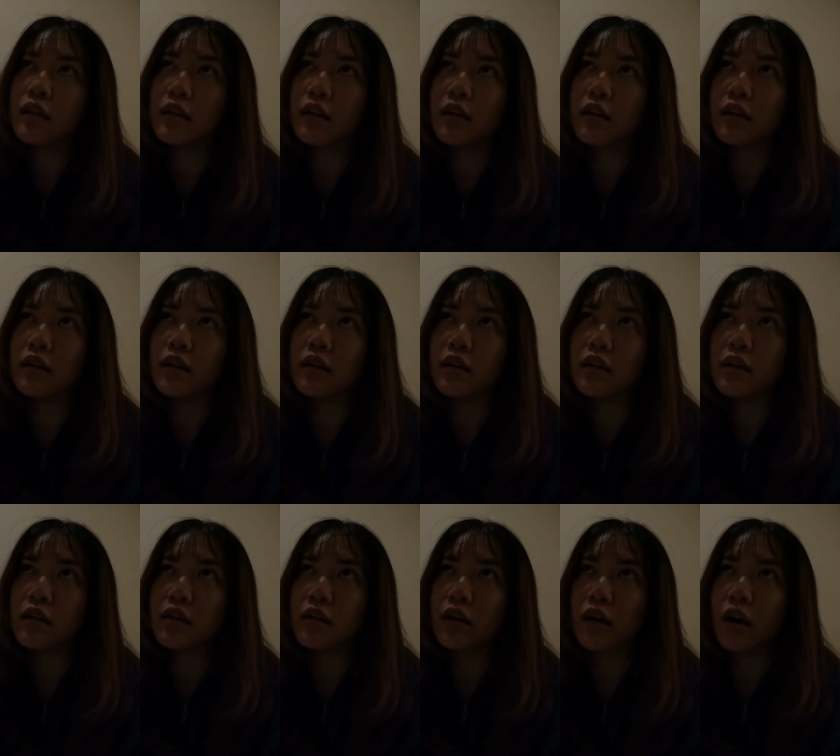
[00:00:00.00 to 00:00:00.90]

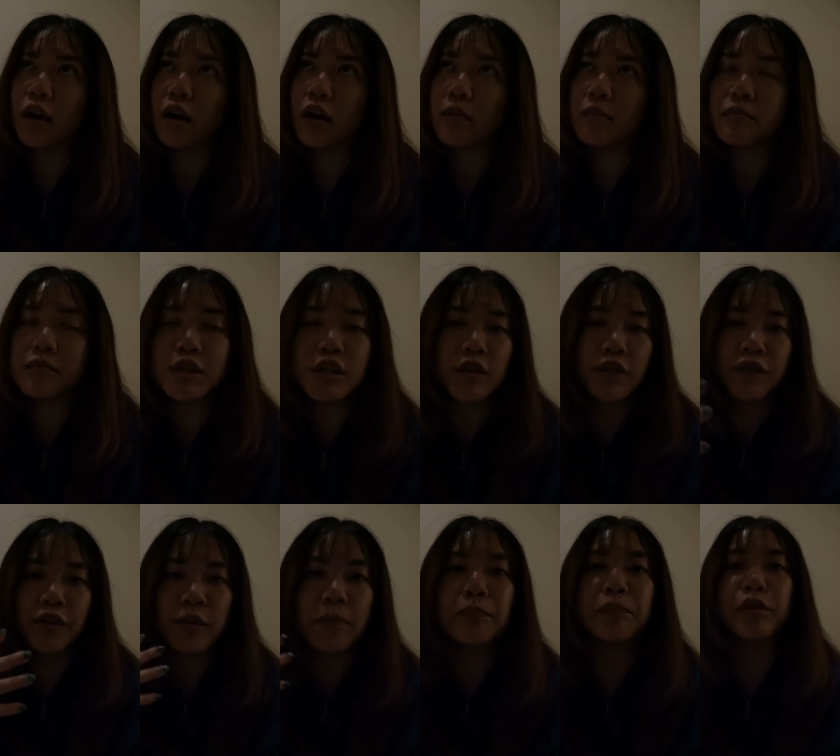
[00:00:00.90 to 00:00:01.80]
the um,
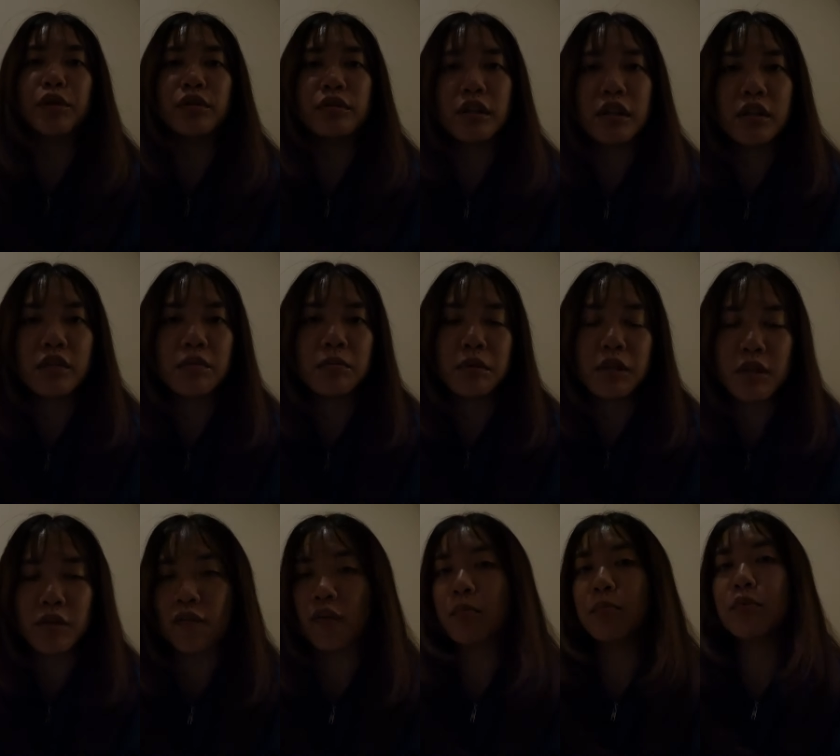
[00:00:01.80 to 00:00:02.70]
different buildings from
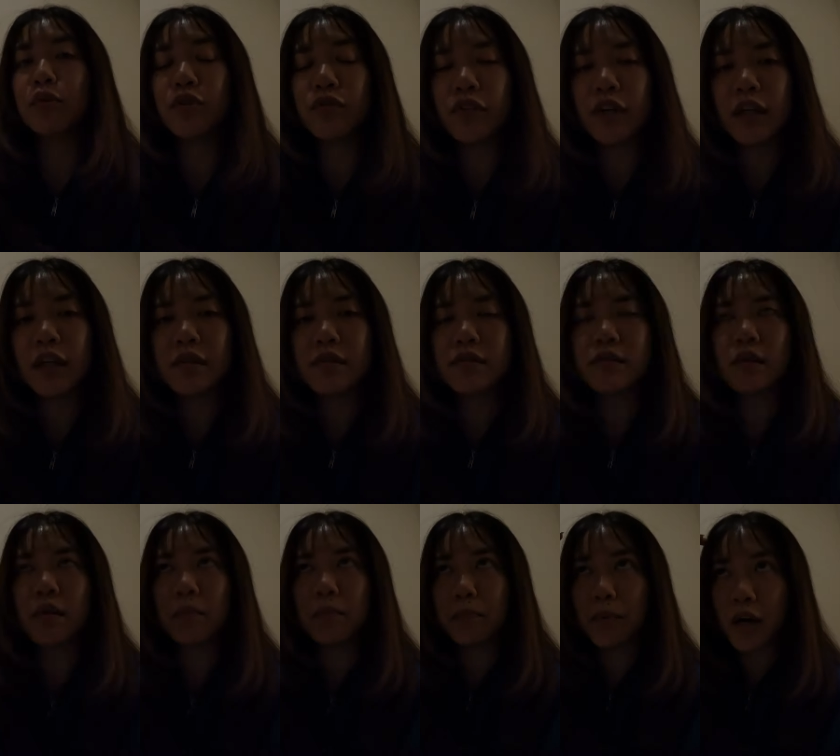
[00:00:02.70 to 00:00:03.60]
the different
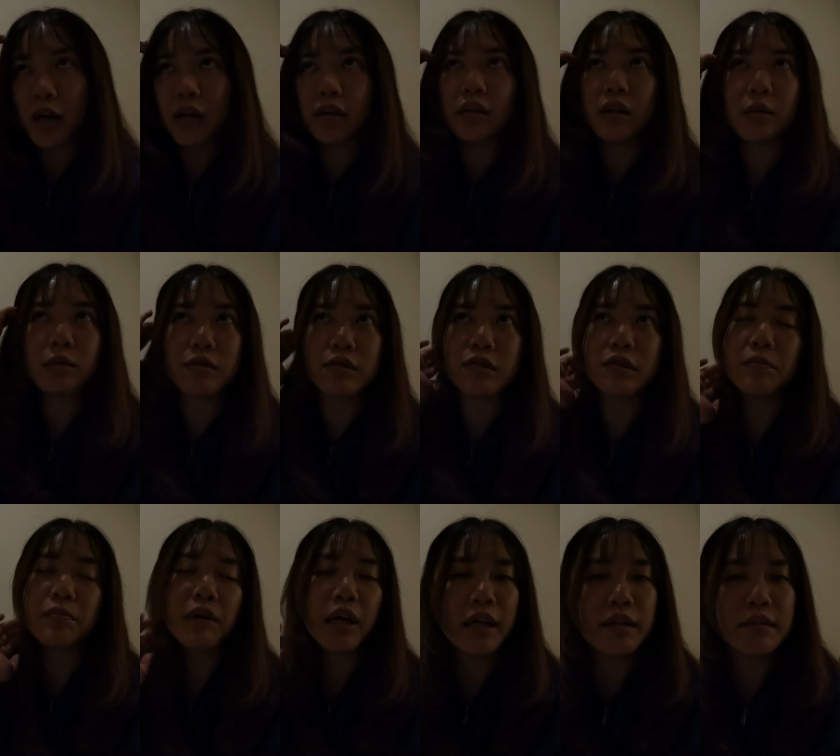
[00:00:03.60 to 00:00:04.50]
movies, but there was
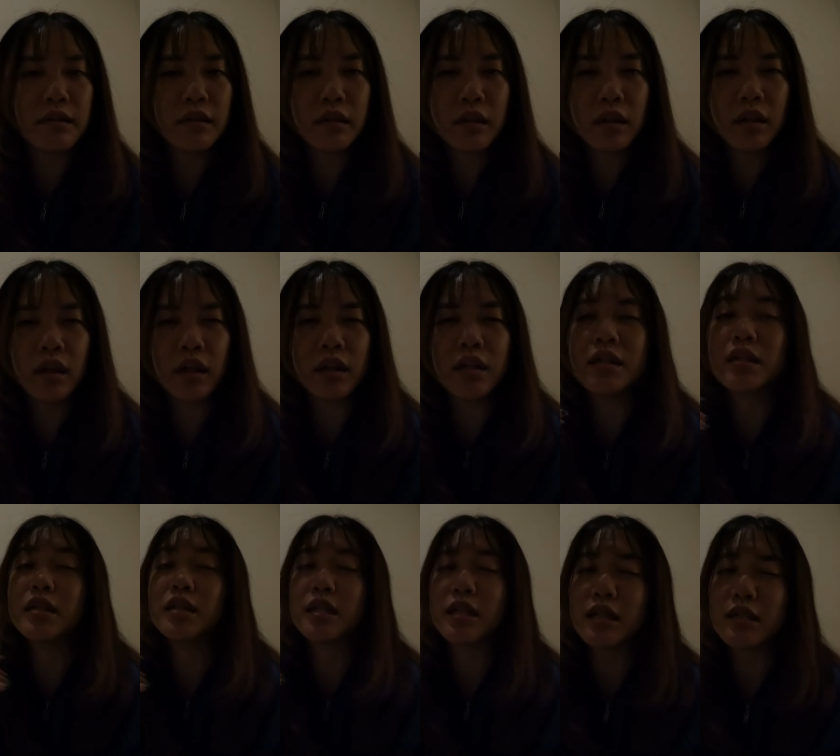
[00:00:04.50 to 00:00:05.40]
surprisingly like a
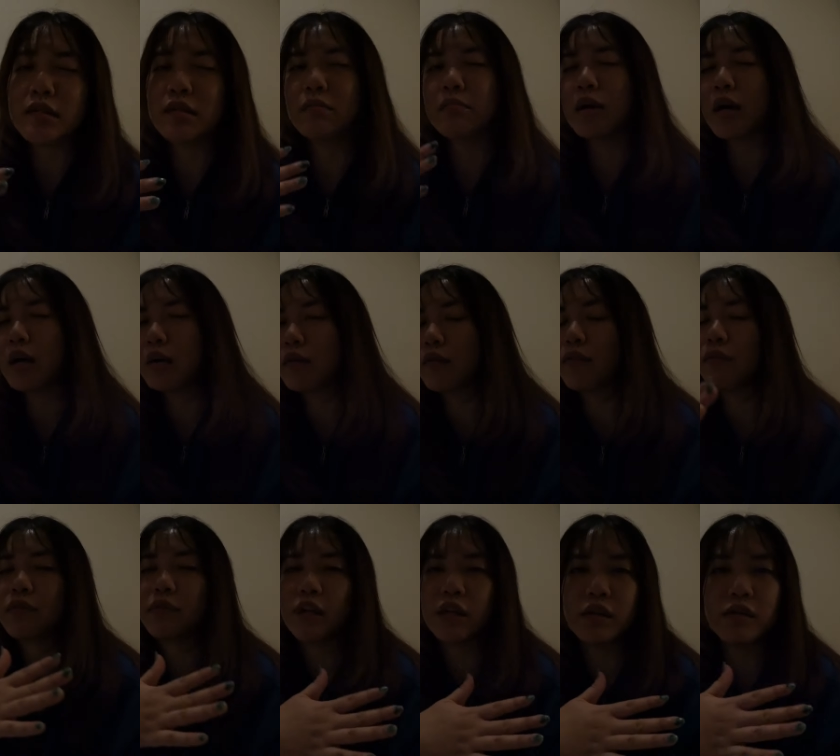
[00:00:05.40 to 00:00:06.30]
decent amount of
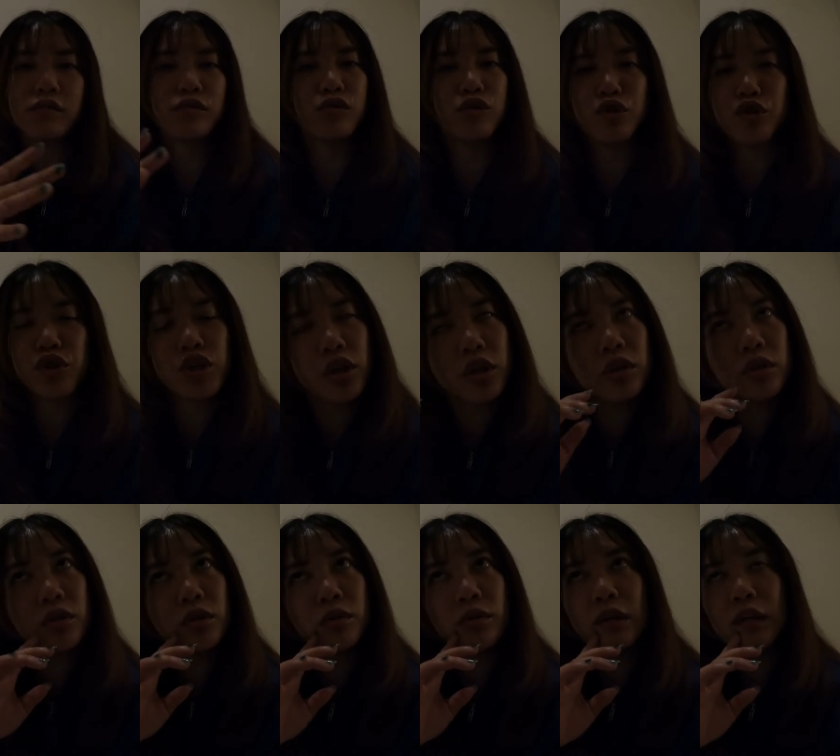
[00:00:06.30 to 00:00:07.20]
things to
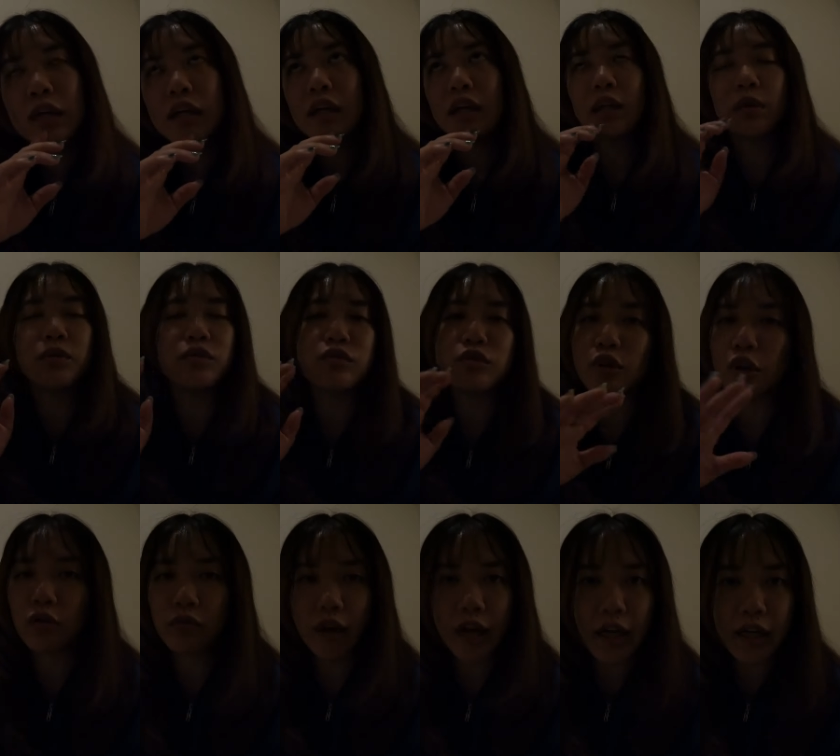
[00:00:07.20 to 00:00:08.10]
do. There was
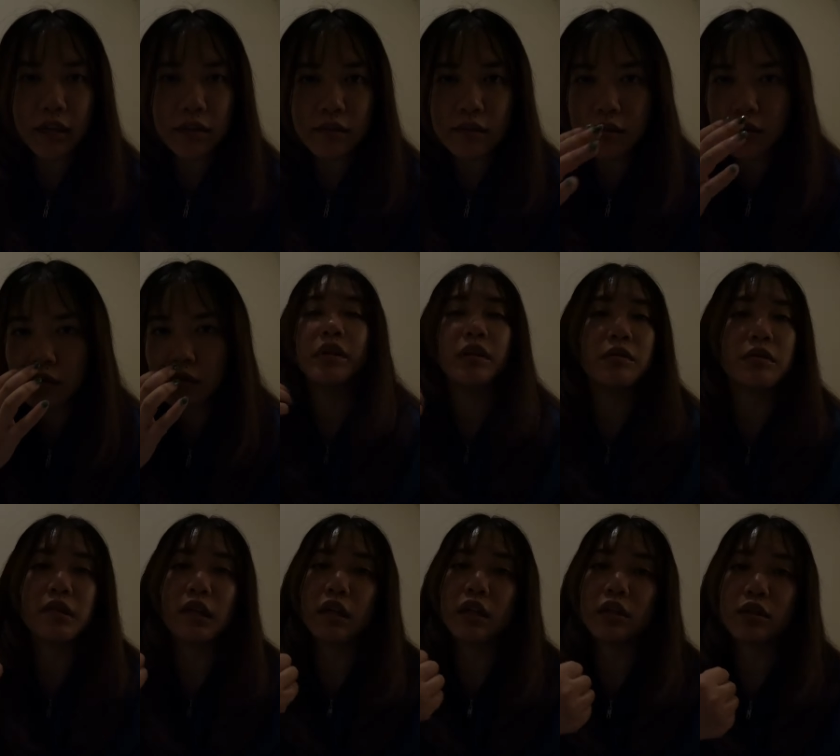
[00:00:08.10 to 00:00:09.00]
no rides, but there
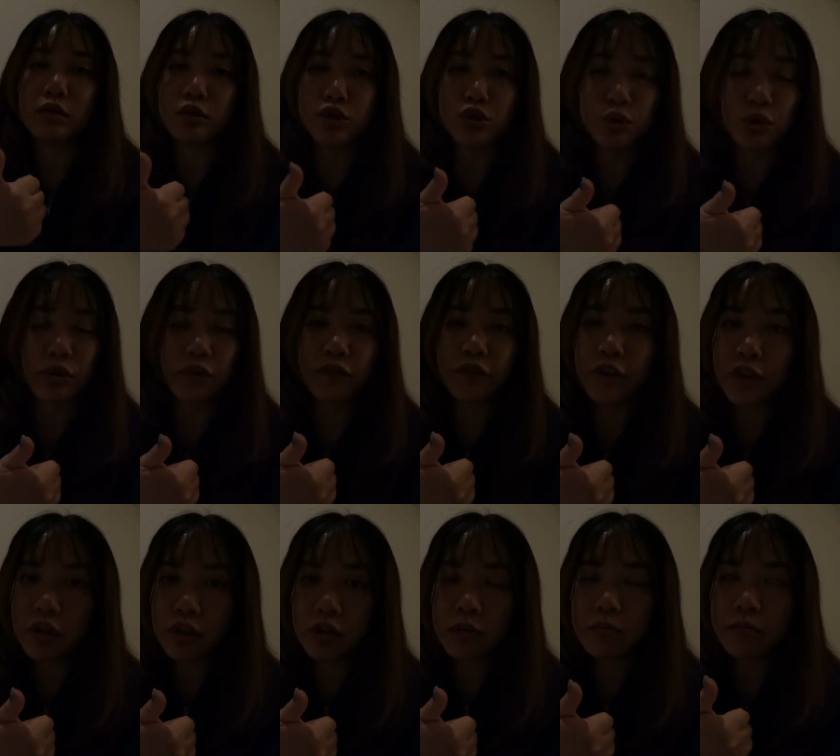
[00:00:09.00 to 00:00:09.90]
was like a little short
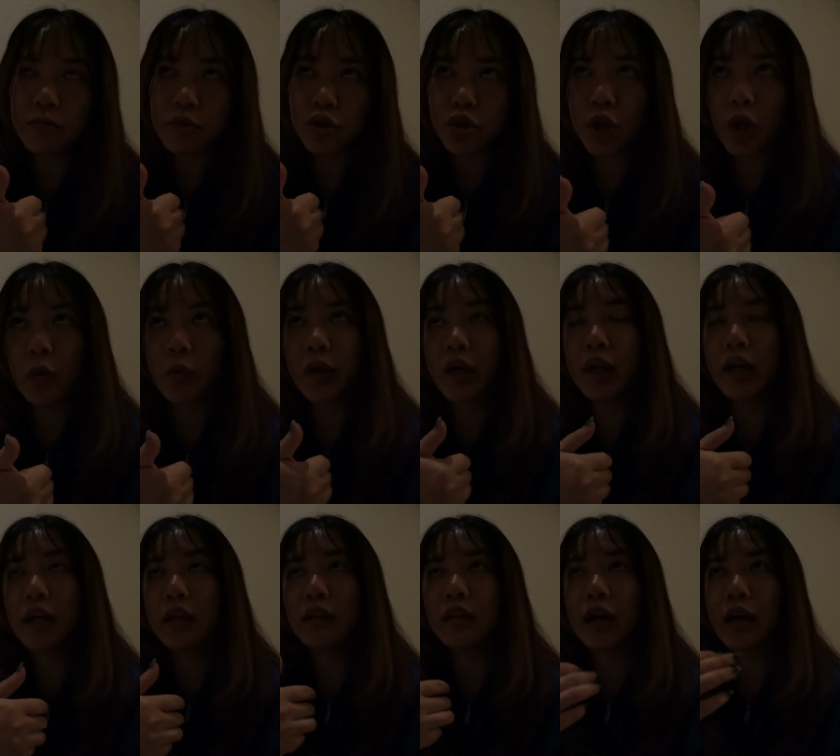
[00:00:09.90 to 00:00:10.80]
film
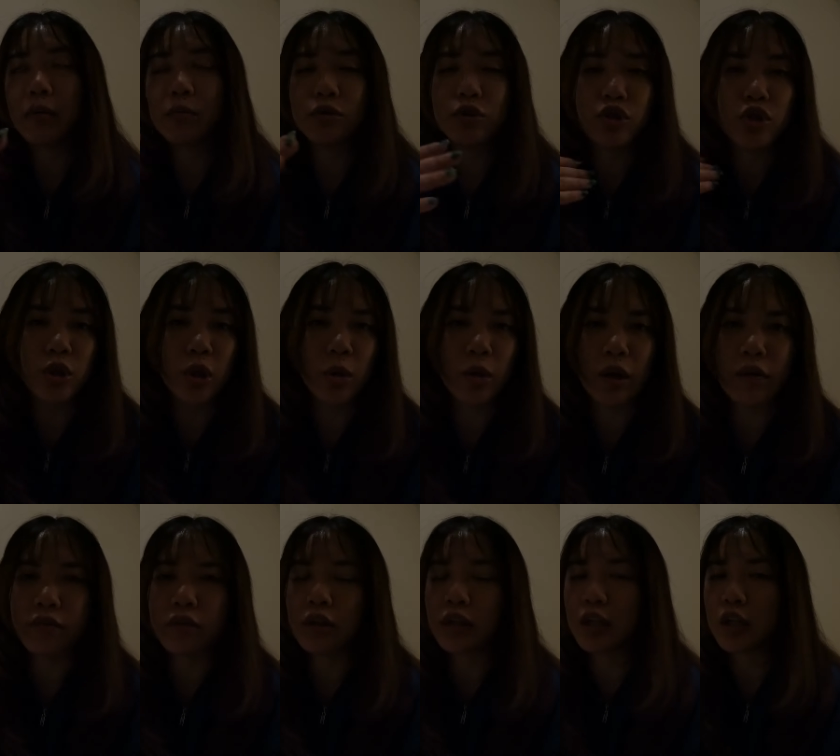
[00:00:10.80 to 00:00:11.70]
showing that would show
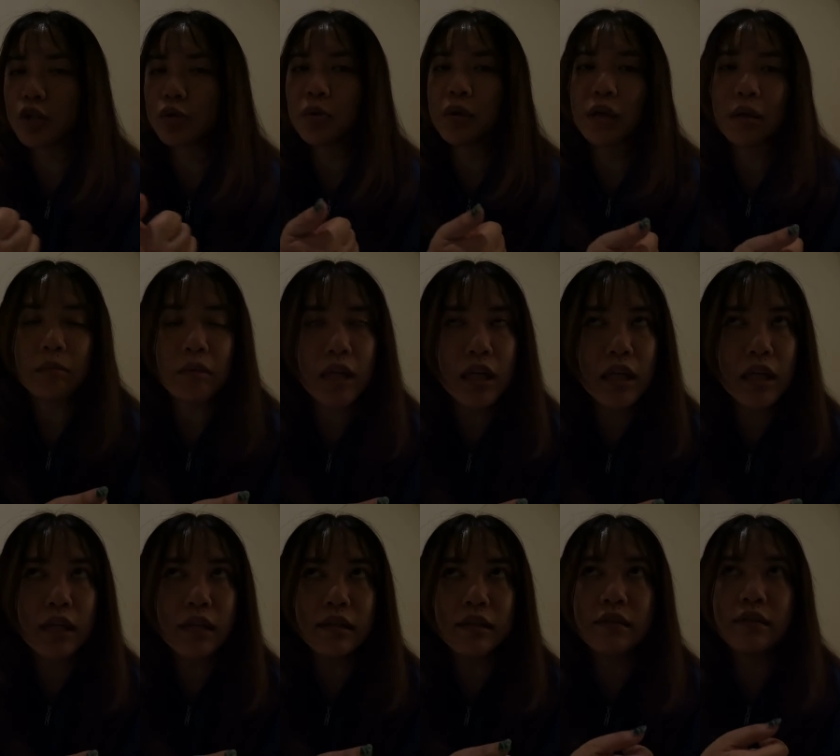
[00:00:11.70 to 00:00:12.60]
every like 20
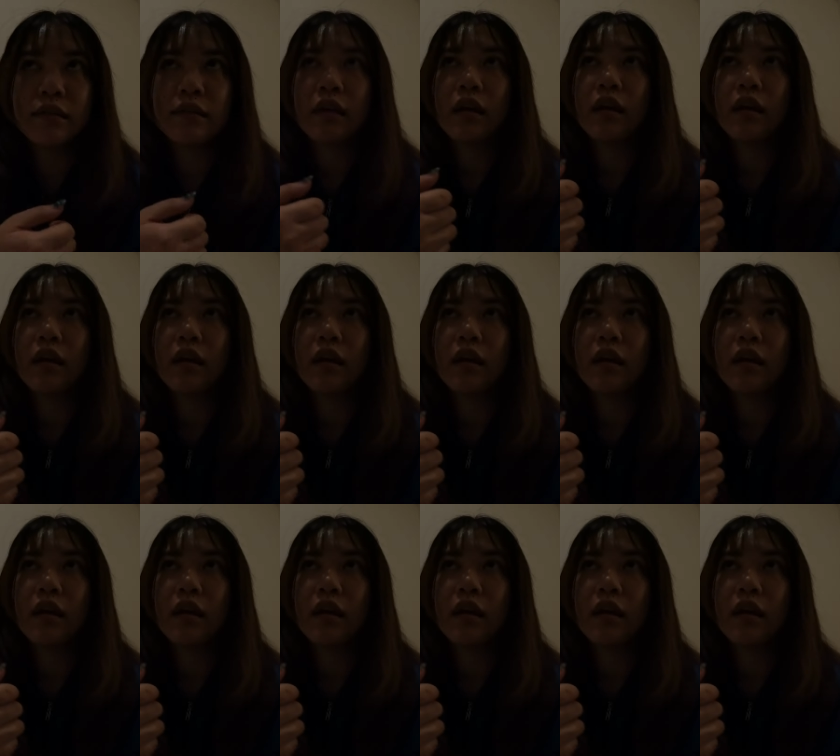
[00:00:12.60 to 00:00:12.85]
minutes.